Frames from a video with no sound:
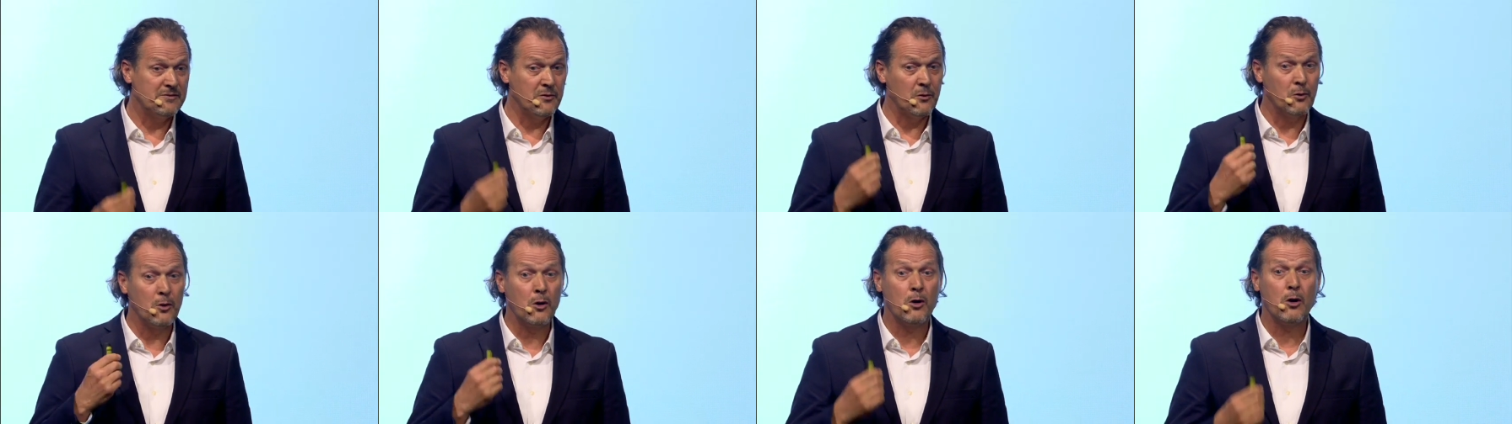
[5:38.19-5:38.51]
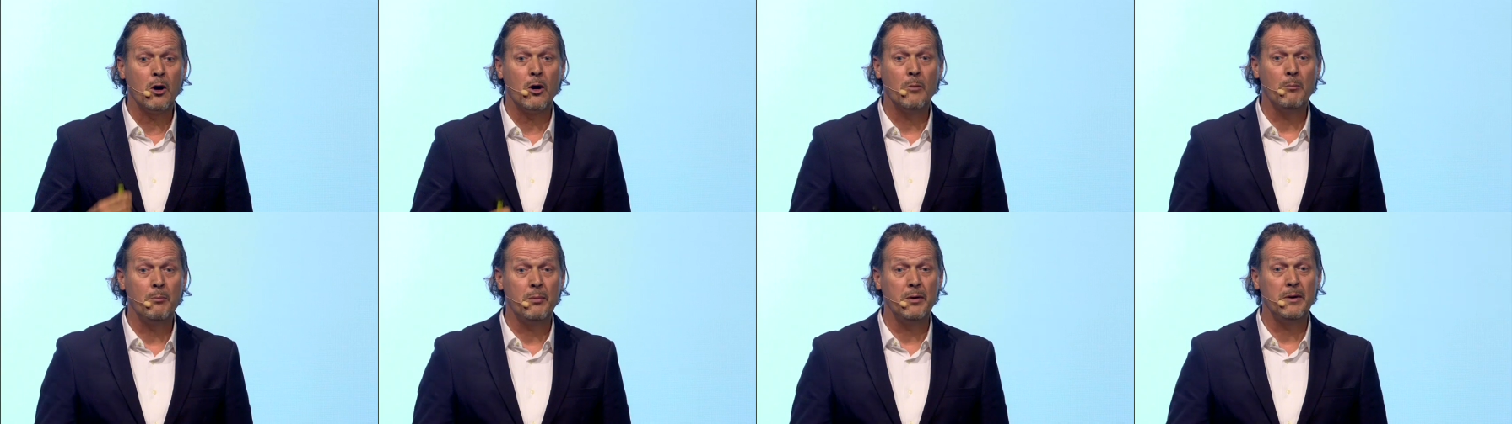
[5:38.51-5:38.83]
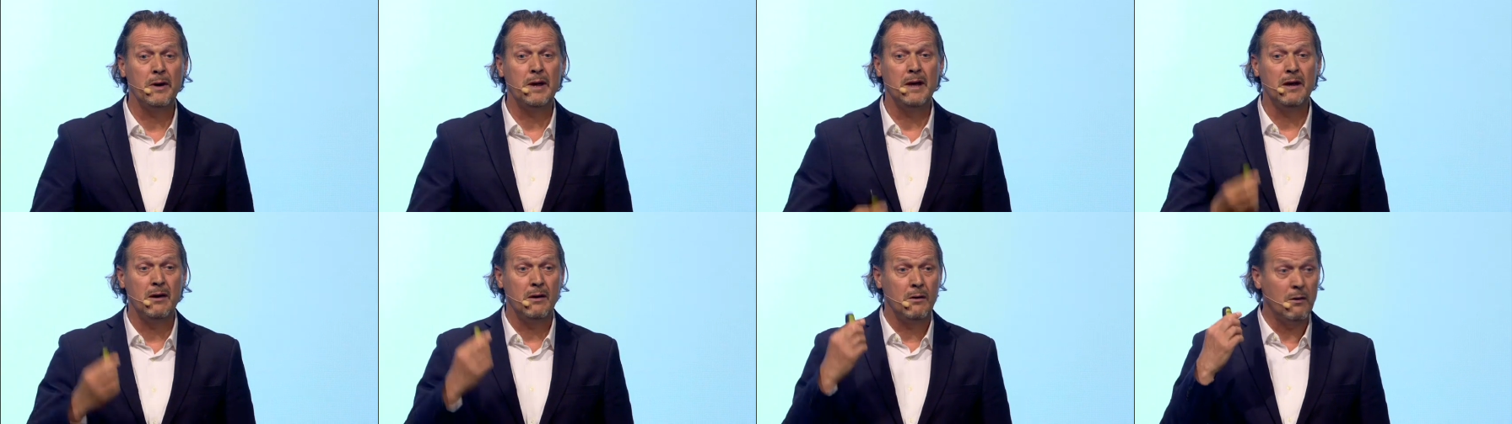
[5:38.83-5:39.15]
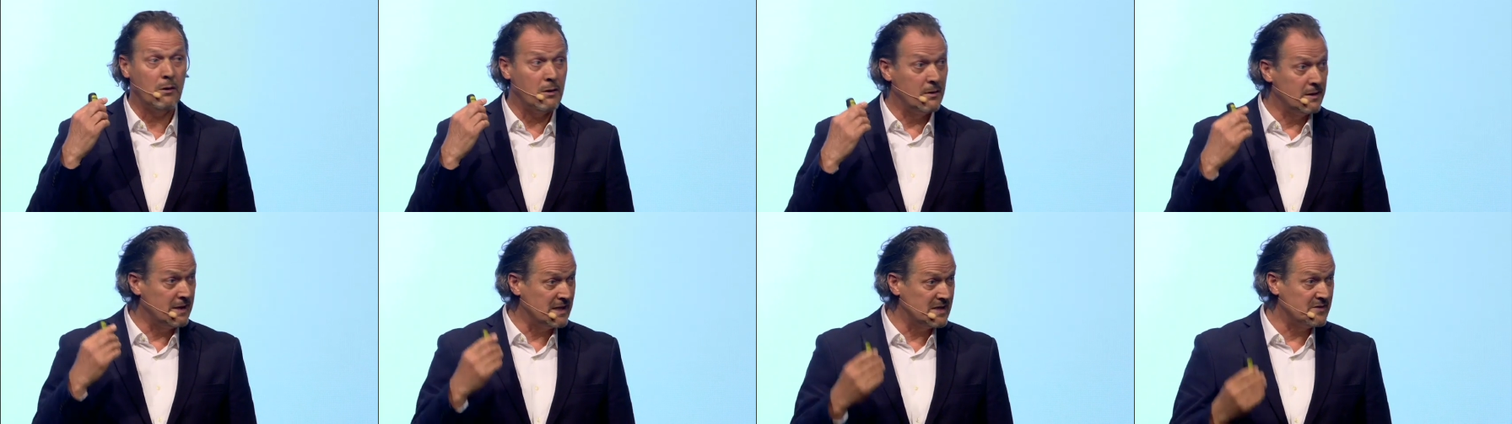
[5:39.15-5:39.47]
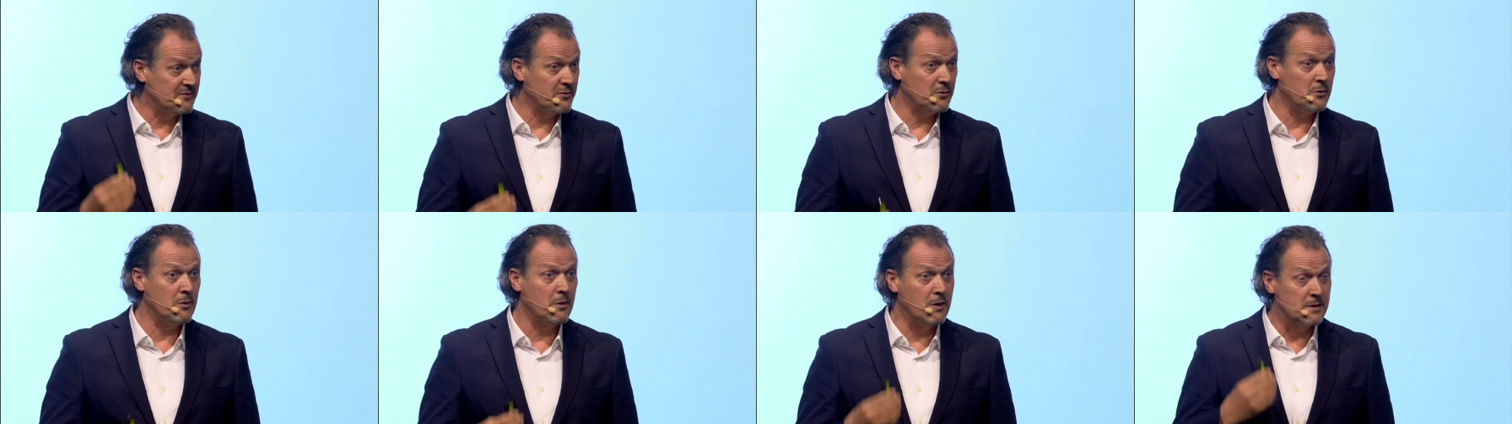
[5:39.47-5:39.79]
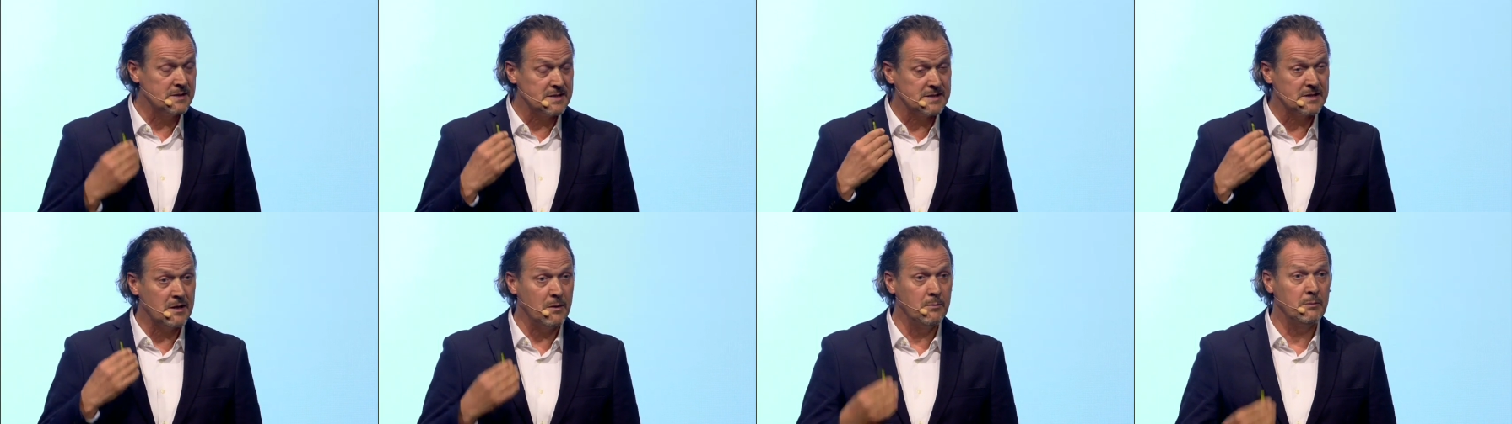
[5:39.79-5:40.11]
for a company or that's for a
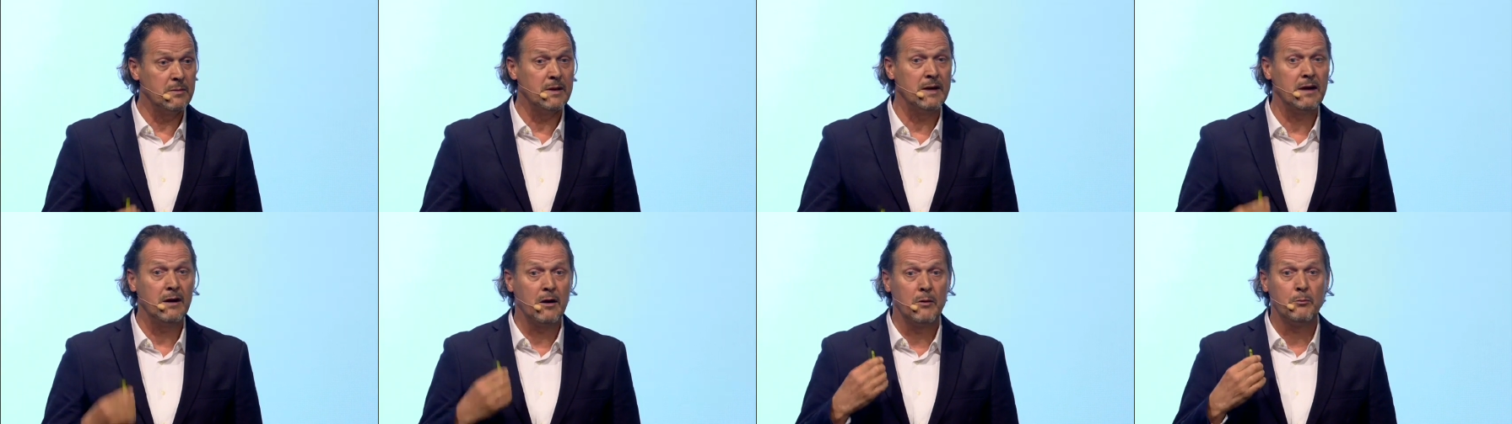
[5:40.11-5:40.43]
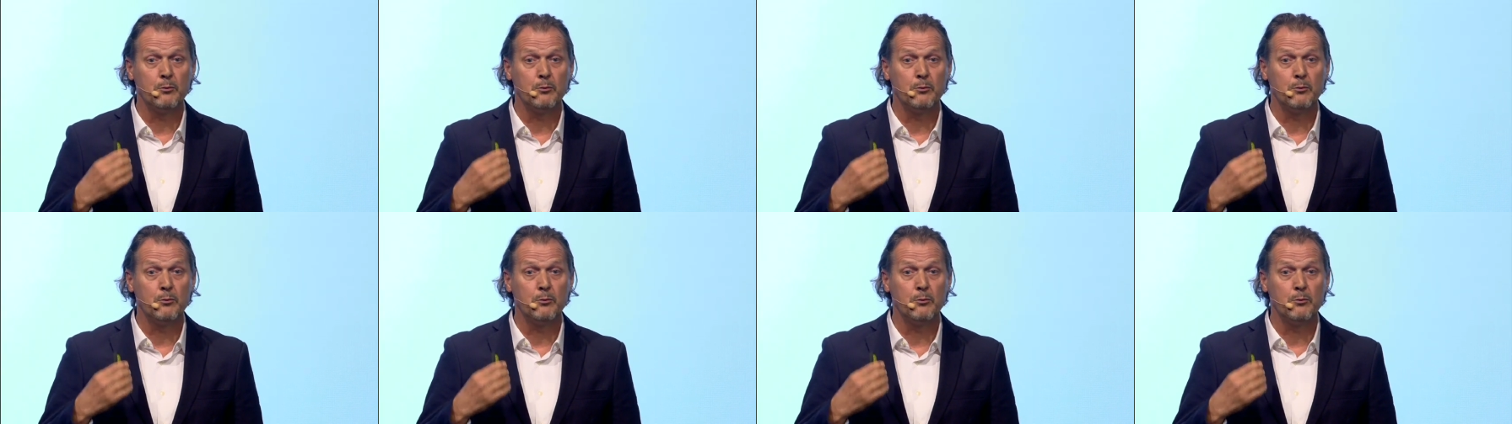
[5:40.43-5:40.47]
something,